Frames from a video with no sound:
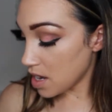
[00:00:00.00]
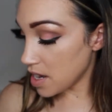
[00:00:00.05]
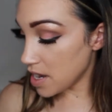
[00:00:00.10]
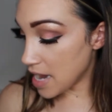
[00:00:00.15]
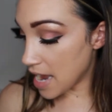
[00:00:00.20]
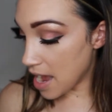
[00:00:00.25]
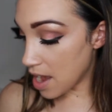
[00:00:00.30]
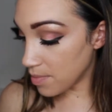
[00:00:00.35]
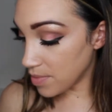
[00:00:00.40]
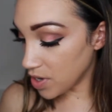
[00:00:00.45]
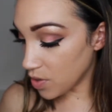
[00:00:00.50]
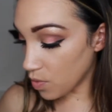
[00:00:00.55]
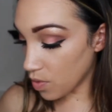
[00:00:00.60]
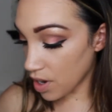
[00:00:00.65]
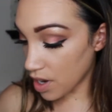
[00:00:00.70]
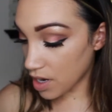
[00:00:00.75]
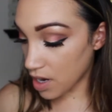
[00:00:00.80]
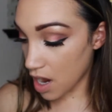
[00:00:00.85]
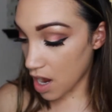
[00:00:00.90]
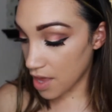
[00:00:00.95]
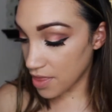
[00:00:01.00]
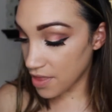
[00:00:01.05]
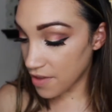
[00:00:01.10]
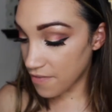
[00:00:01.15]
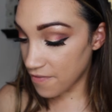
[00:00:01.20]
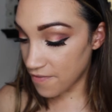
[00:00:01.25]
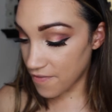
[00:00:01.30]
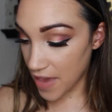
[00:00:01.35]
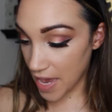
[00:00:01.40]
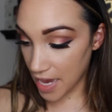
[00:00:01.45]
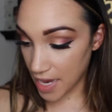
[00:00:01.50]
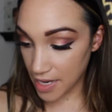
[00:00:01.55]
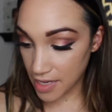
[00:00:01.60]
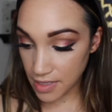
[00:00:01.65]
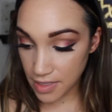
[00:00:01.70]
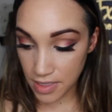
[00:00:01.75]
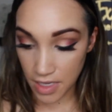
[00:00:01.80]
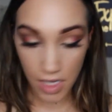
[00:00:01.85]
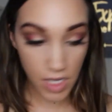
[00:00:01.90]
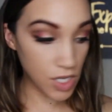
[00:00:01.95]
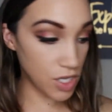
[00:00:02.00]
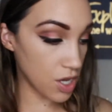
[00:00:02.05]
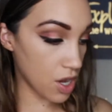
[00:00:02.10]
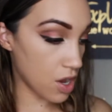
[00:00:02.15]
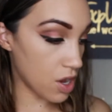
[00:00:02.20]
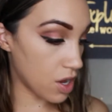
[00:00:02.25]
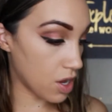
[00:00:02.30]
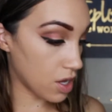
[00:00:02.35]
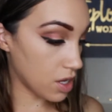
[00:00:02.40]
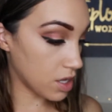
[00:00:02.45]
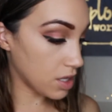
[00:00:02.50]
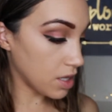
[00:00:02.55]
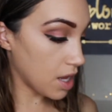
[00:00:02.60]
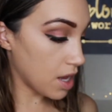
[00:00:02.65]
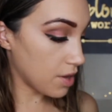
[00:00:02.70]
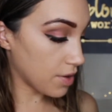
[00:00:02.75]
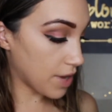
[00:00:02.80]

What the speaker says: Now I'm gonna work on the face, y'all.